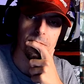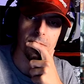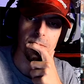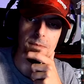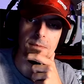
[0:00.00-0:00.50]

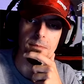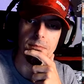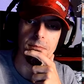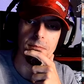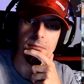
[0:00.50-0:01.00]

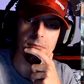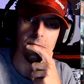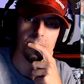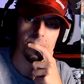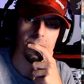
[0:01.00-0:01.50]

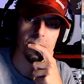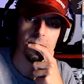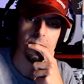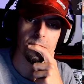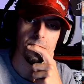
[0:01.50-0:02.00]

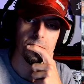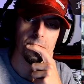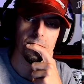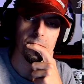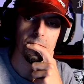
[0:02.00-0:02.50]

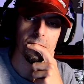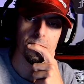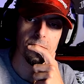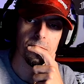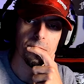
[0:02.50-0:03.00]

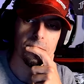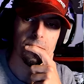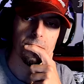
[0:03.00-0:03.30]
No words are spoken by the person on screen.